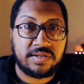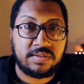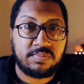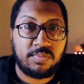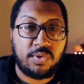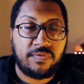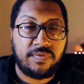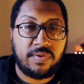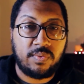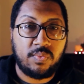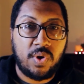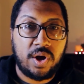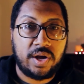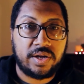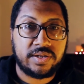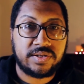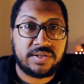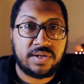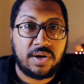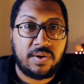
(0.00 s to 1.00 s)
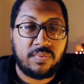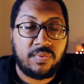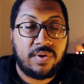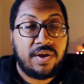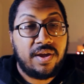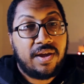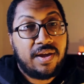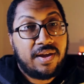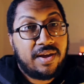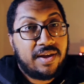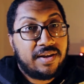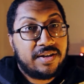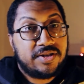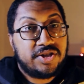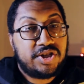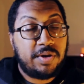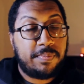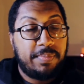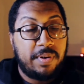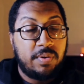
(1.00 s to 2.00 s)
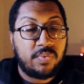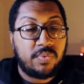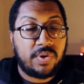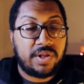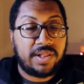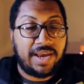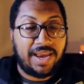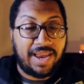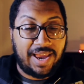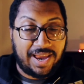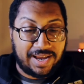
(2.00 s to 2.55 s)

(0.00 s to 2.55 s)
this movie was. So should be really